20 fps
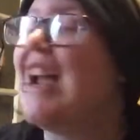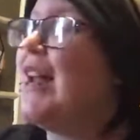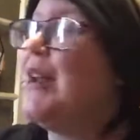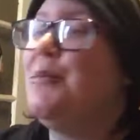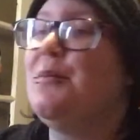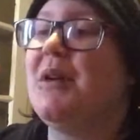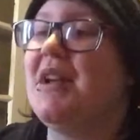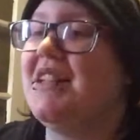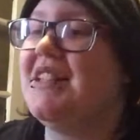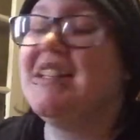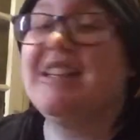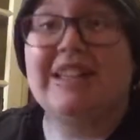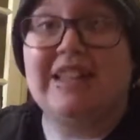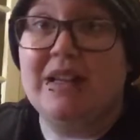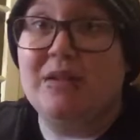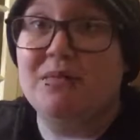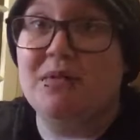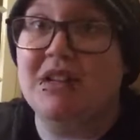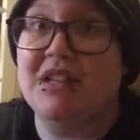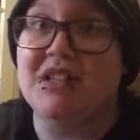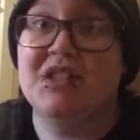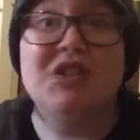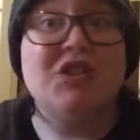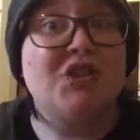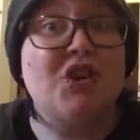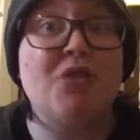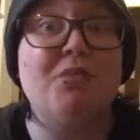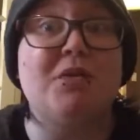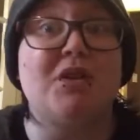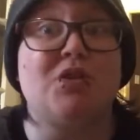and amazing and they put in
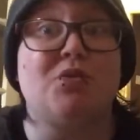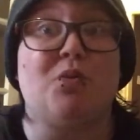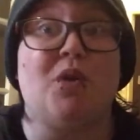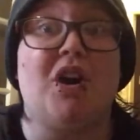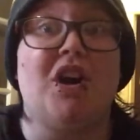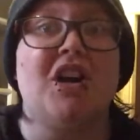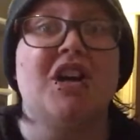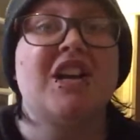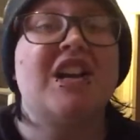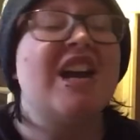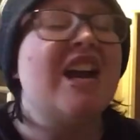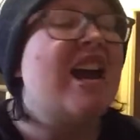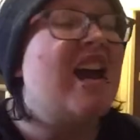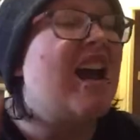so much work.